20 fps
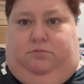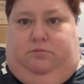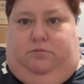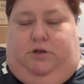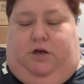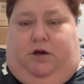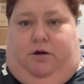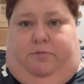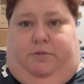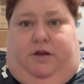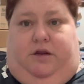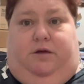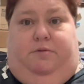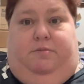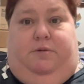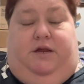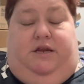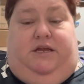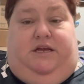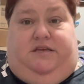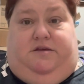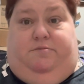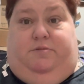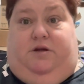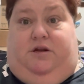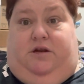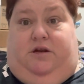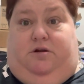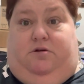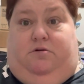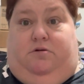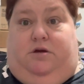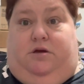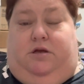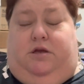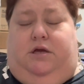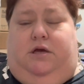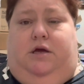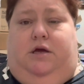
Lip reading: Yeah, I mean, he made decent money doing it.